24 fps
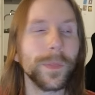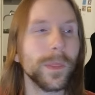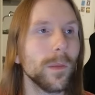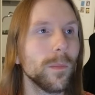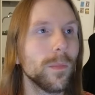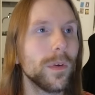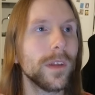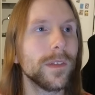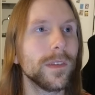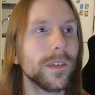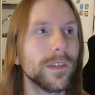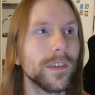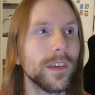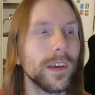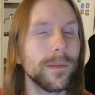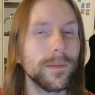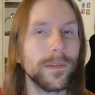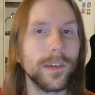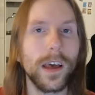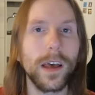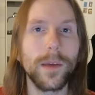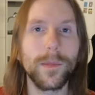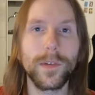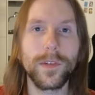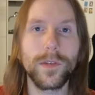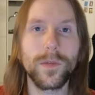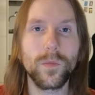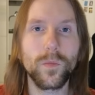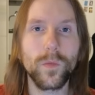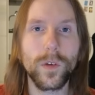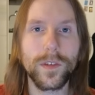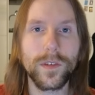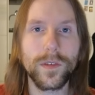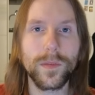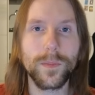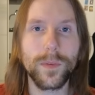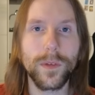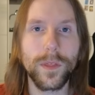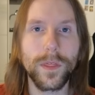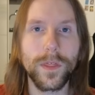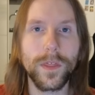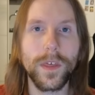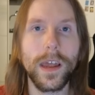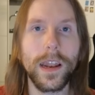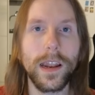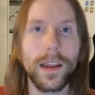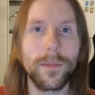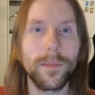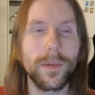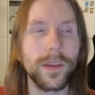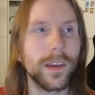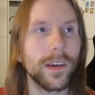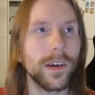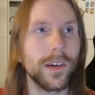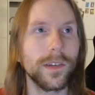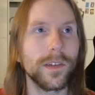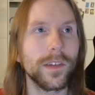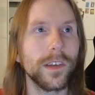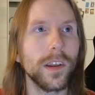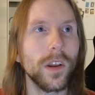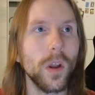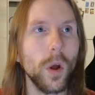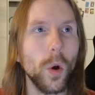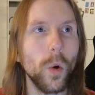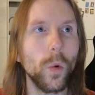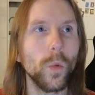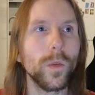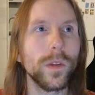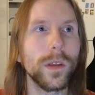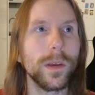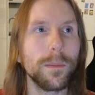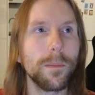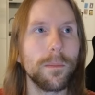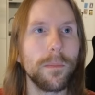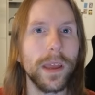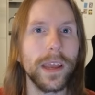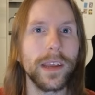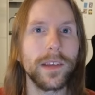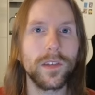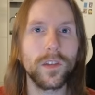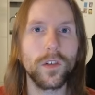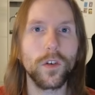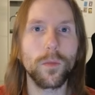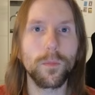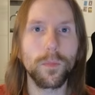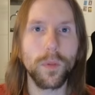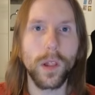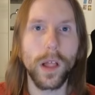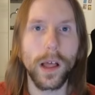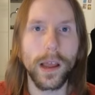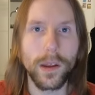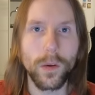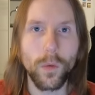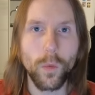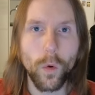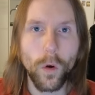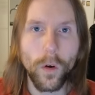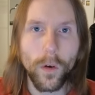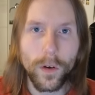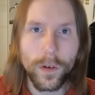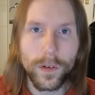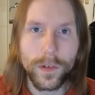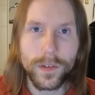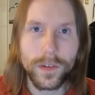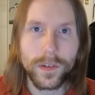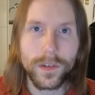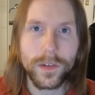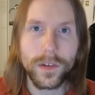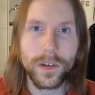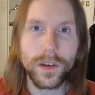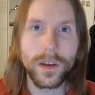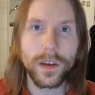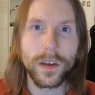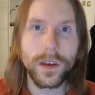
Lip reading: But at the same time, it's pathetic because it only makes your plight worse.